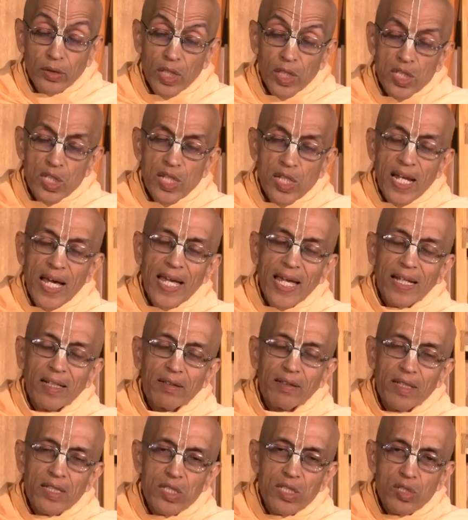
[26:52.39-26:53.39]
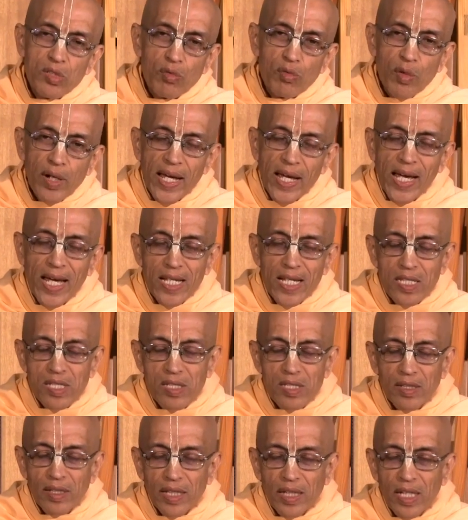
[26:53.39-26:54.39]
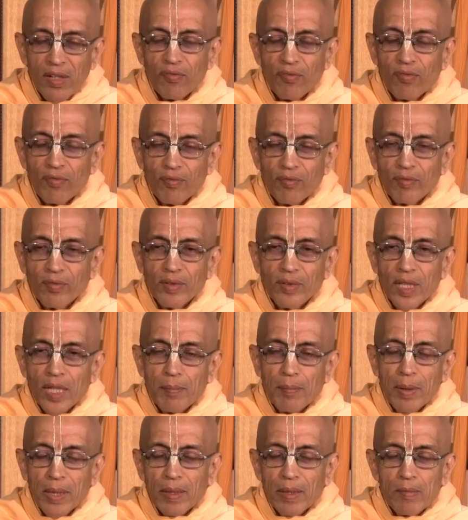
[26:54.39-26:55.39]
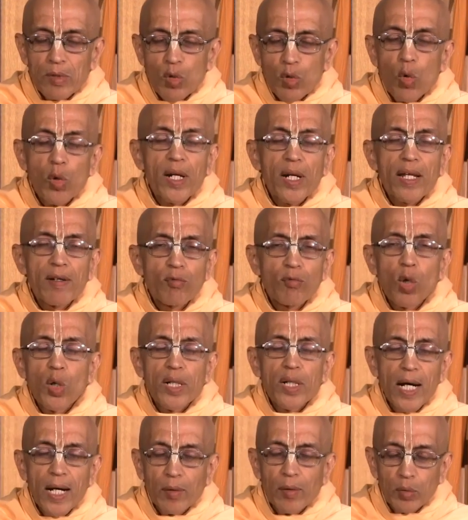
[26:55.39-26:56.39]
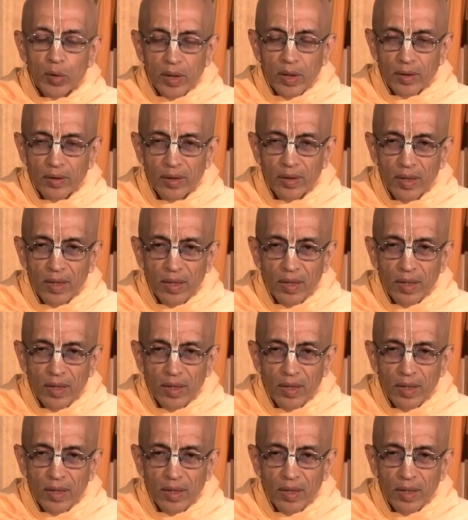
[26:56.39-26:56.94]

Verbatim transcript: Just like this dress, if it becomes old and worn out,